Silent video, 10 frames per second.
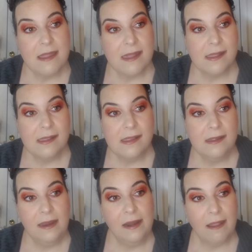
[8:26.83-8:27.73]

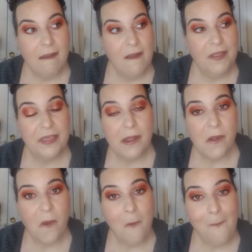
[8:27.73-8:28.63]
and
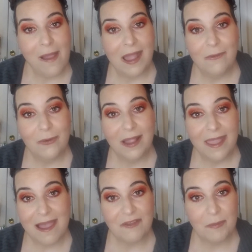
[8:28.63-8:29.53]
although I
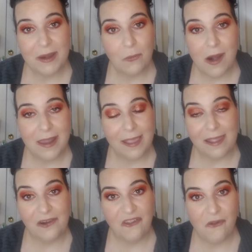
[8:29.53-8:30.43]
really haven't been running
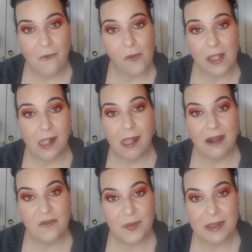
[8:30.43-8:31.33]
into a
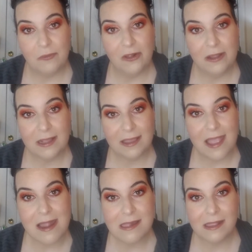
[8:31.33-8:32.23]
lot of people
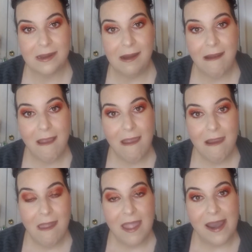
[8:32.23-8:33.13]
lately,
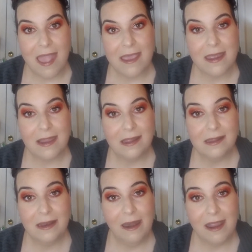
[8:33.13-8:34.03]

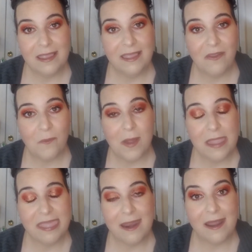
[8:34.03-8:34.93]
and this
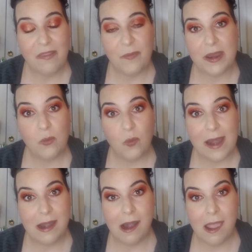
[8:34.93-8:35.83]
month it has been
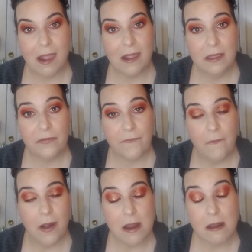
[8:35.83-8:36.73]
raining
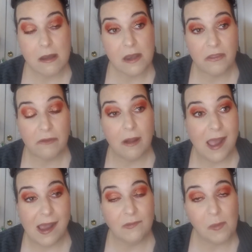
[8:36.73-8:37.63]
so hard, so I
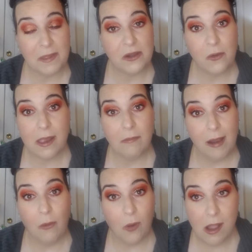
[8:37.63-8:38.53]
haven't been doing
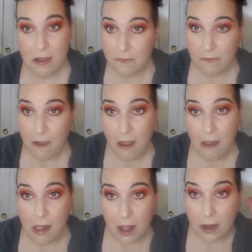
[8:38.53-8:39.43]
my walks
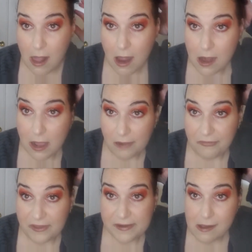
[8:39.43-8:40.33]
a lot
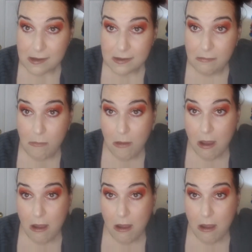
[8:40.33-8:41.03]
of the time.